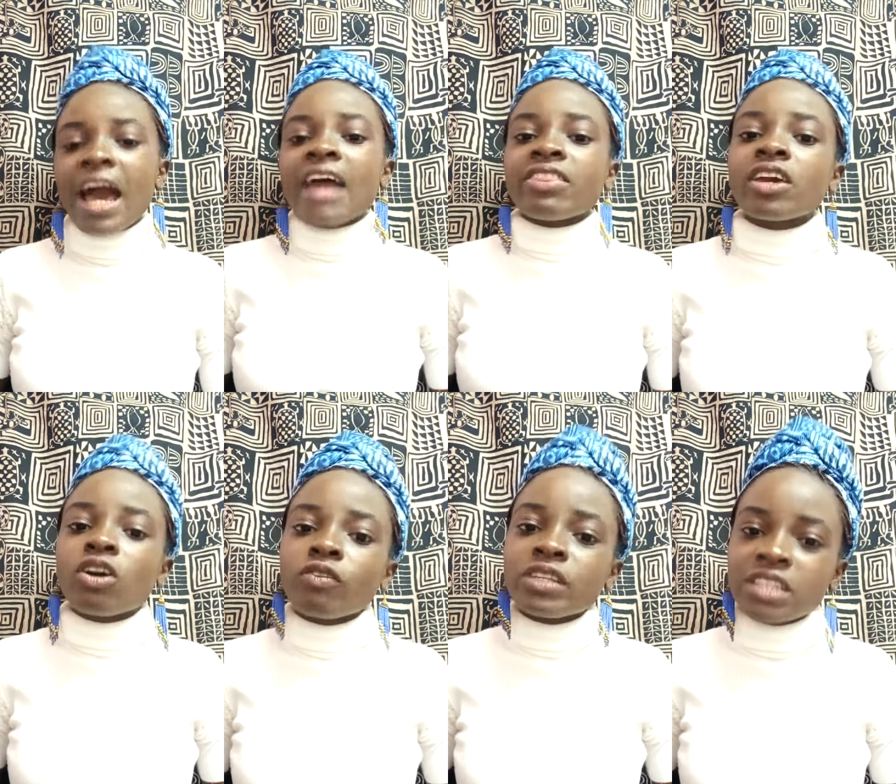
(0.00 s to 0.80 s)
I think
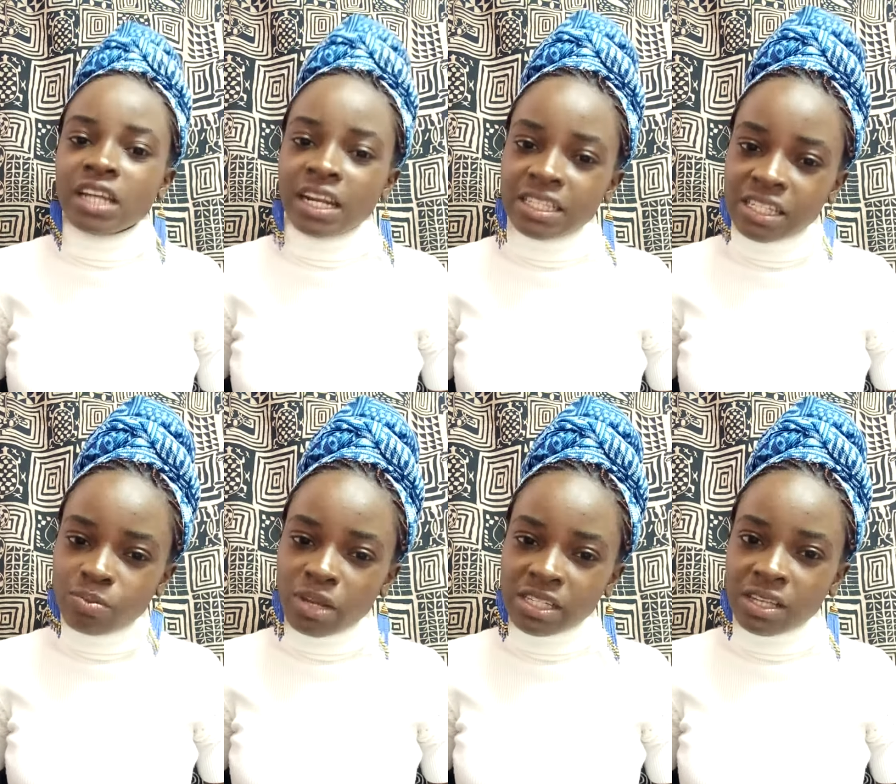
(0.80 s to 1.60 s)
of internally
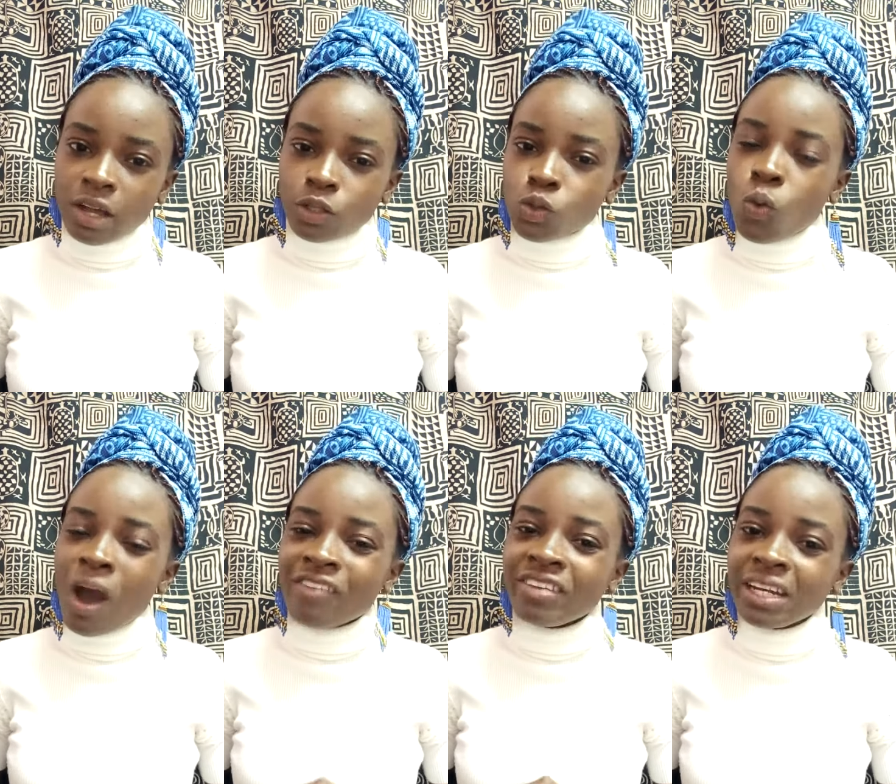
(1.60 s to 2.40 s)
displaced girls who
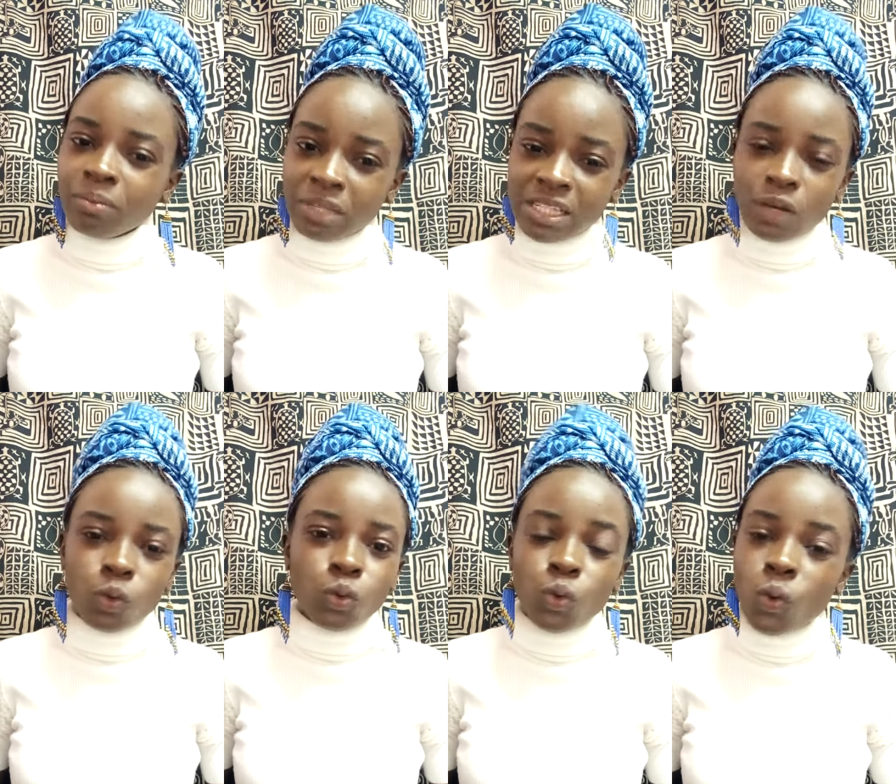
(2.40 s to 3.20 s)
have limited
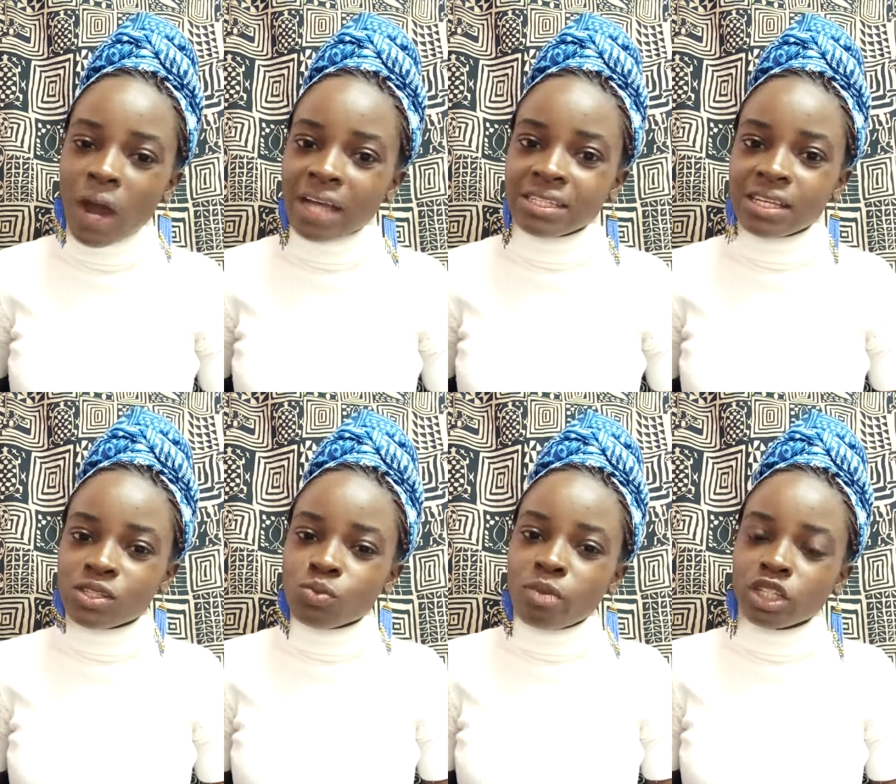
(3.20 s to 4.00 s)
or no access
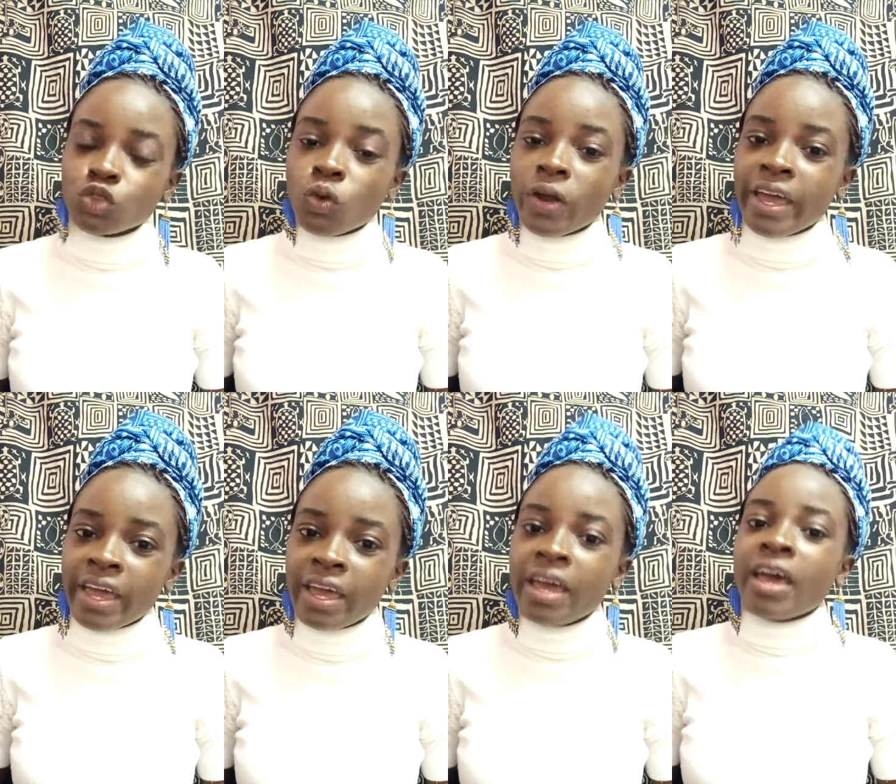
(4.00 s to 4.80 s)
to
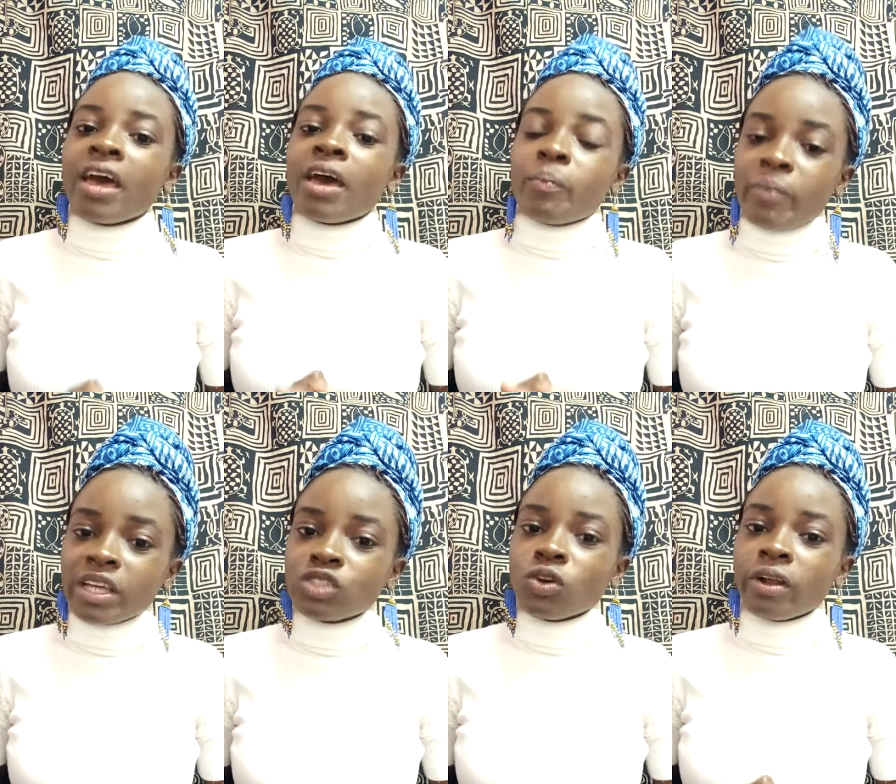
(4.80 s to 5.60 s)

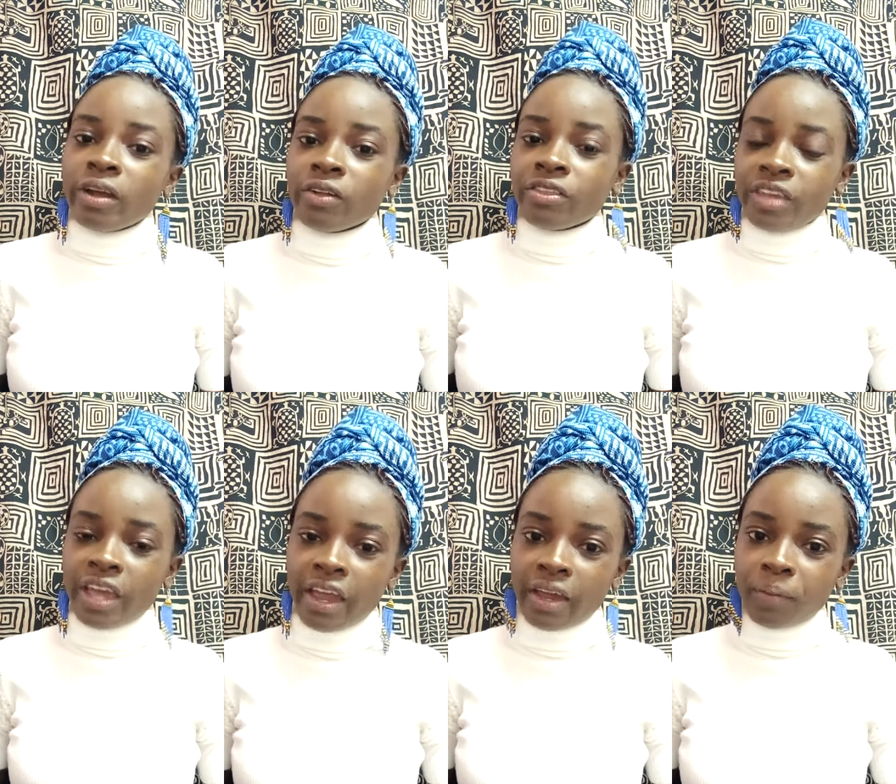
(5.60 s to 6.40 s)
menstrual health care.